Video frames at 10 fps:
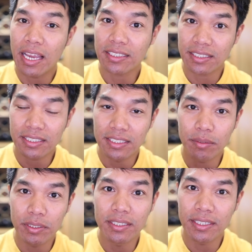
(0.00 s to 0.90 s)

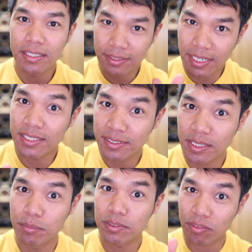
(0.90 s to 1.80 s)
XSW-D, Ted
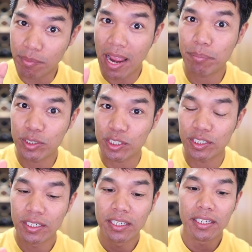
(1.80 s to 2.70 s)
Sims, from
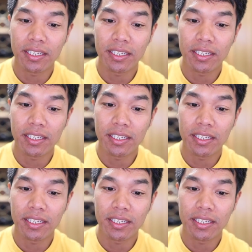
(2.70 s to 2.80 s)
Aperture.